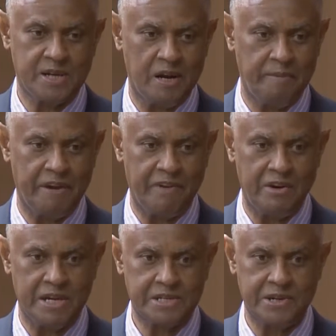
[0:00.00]
going to be a
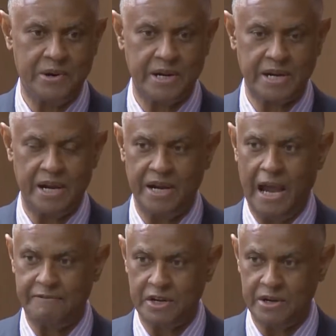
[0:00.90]
very historic
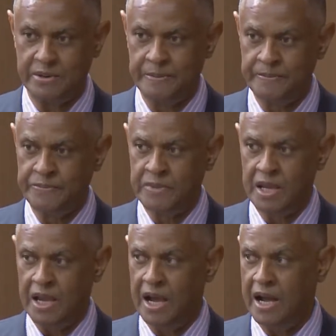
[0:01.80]
afternoon,
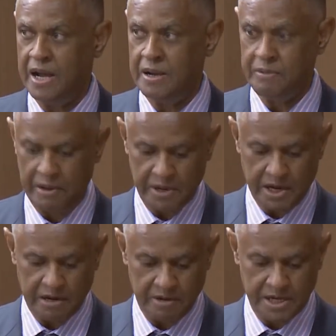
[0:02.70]
where we're
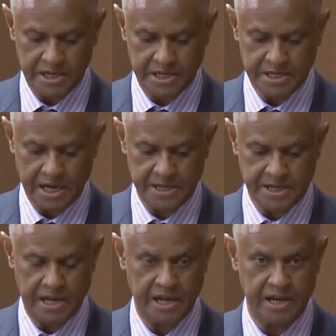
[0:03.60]
going to really
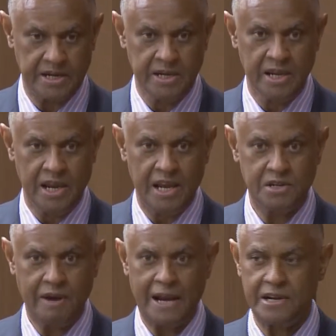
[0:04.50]
discuss
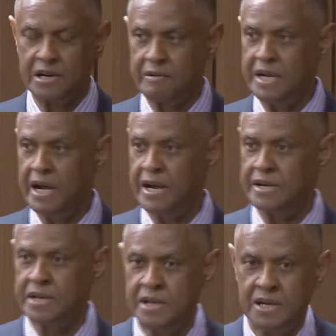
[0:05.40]
and try to agree
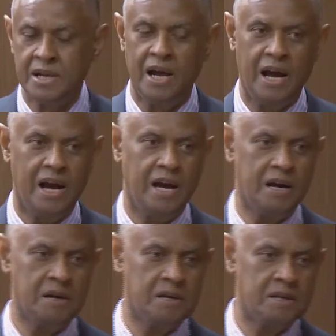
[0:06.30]
on
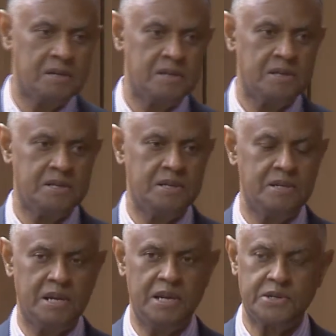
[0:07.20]
the
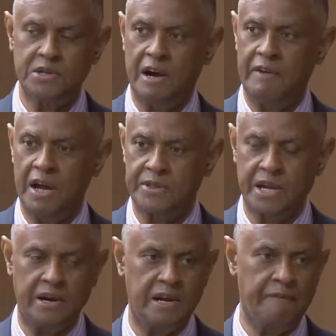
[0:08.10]
issue of
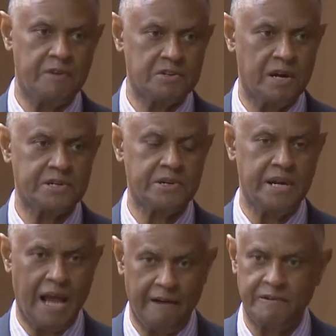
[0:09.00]
healthcare
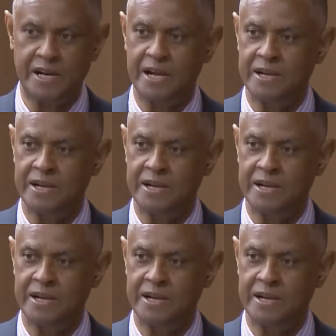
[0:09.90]
infrastructure in Africa.